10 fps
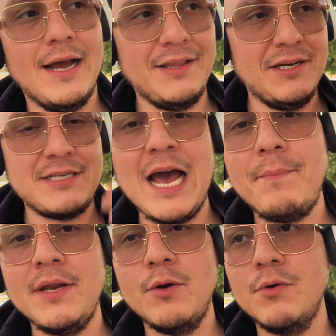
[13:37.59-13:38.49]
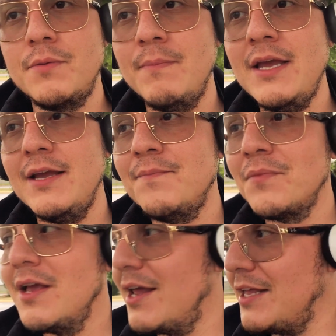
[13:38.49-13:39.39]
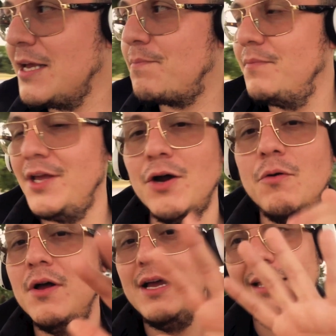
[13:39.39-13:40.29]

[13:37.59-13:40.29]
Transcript: and that is happening with me. And I think, you know,